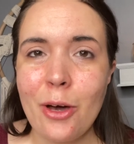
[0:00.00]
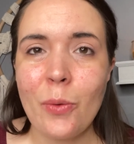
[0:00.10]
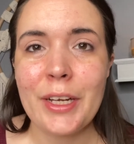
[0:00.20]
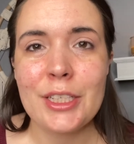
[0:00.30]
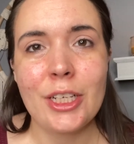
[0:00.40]

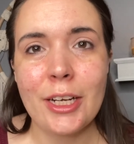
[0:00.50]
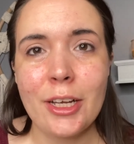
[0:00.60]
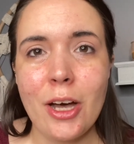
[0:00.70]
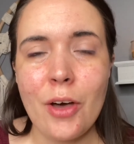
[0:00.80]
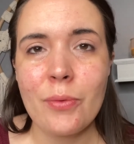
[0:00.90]
we're starting
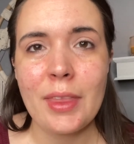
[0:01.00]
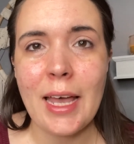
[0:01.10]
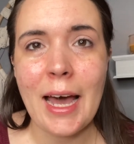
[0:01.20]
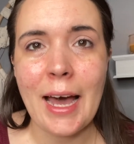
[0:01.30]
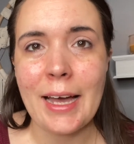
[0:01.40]
off with the
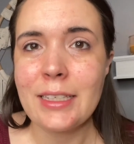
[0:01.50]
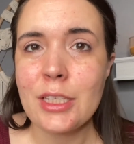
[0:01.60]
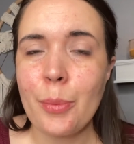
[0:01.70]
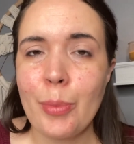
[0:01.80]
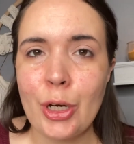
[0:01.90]
eyes
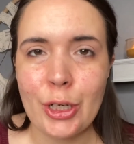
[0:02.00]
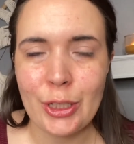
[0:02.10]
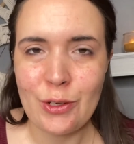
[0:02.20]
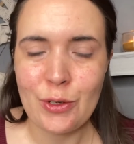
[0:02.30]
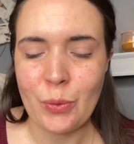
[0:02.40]
per
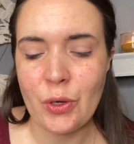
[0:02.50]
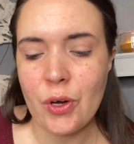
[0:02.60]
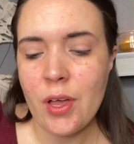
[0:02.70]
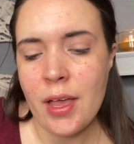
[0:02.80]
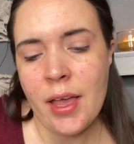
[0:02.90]
usual.